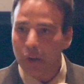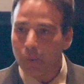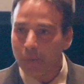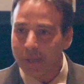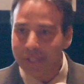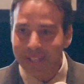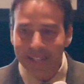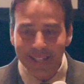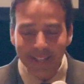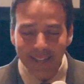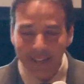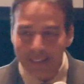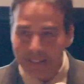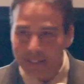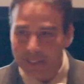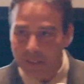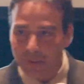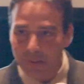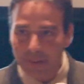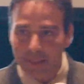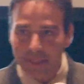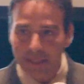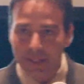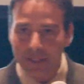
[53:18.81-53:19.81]
Are we going to
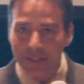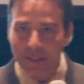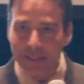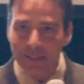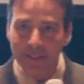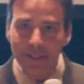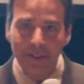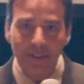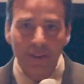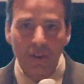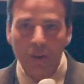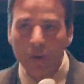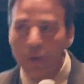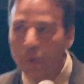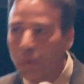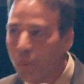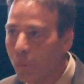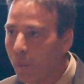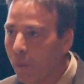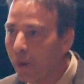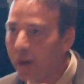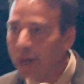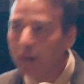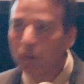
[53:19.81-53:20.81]
exercise?
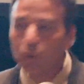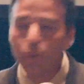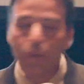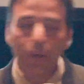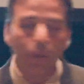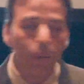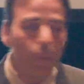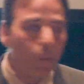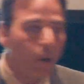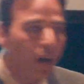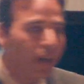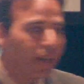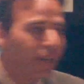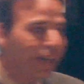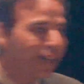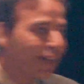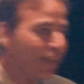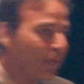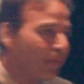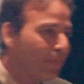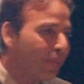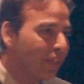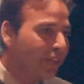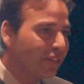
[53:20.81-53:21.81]
What do we want
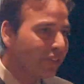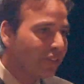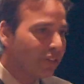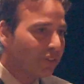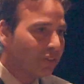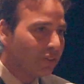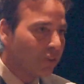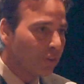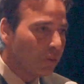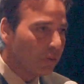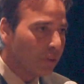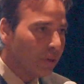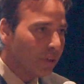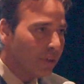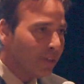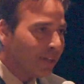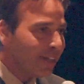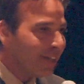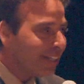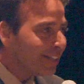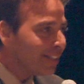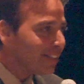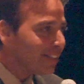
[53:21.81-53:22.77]
to commit to